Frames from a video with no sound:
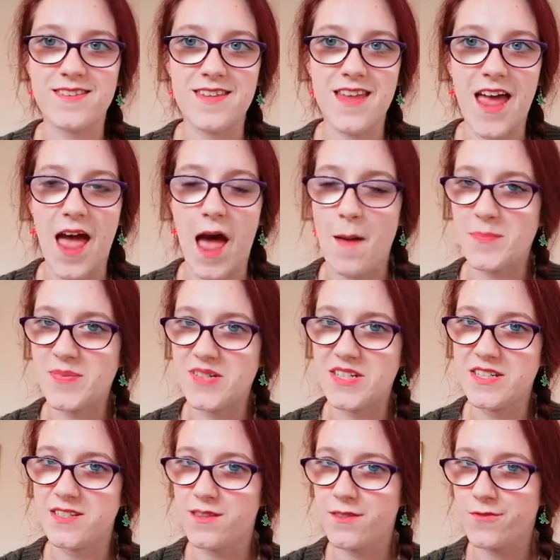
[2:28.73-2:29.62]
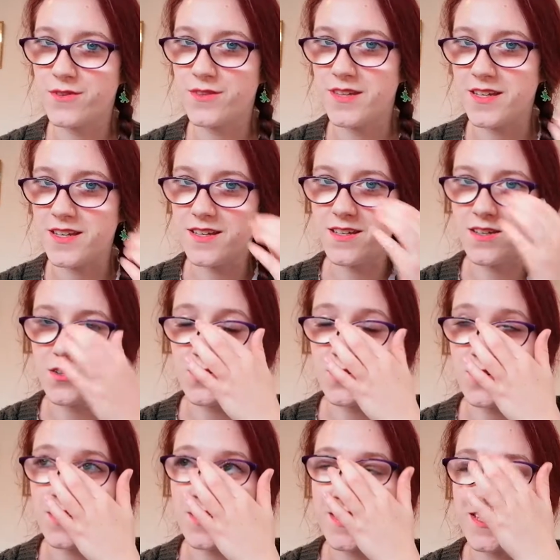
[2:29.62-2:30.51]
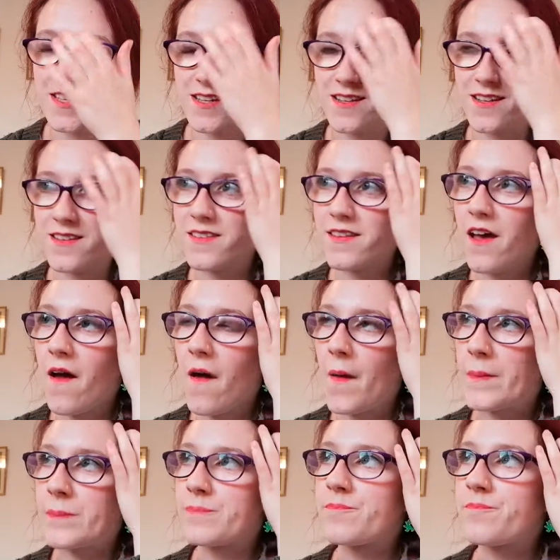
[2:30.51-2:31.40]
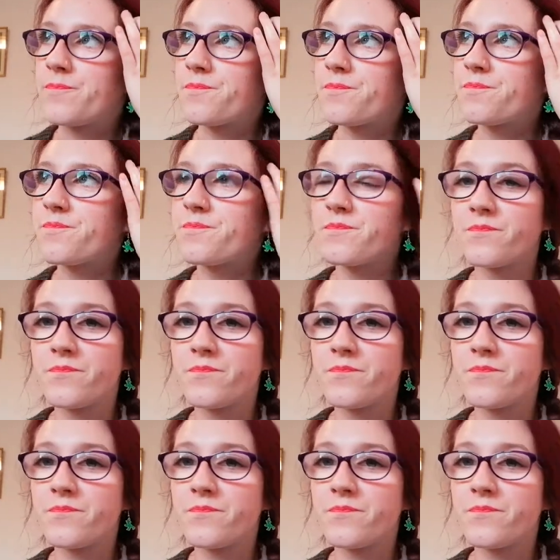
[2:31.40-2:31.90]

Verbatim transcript: happened through the years in um,